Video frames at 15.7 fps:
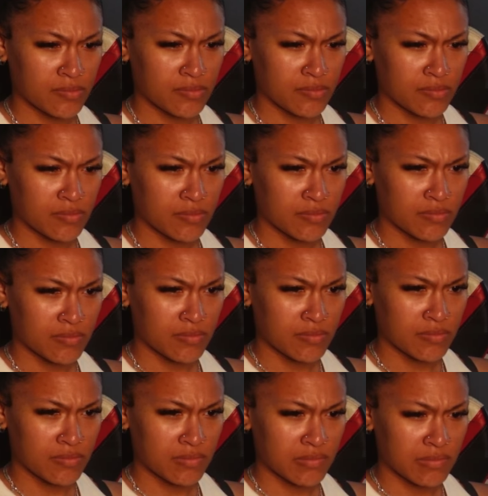
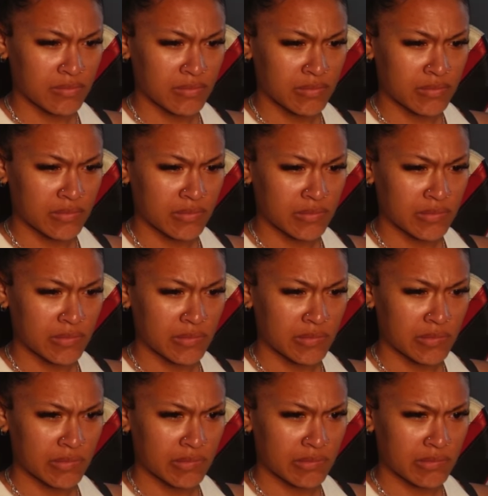
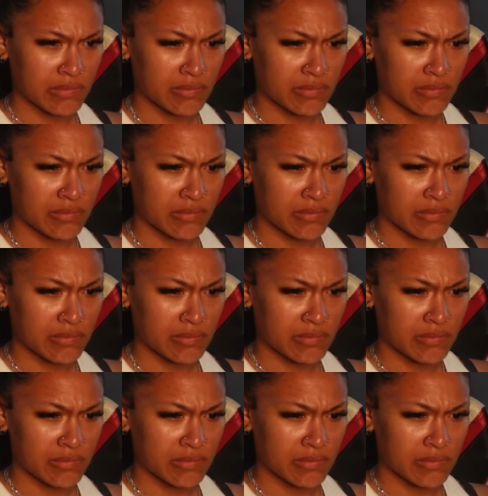The person shown says nothing.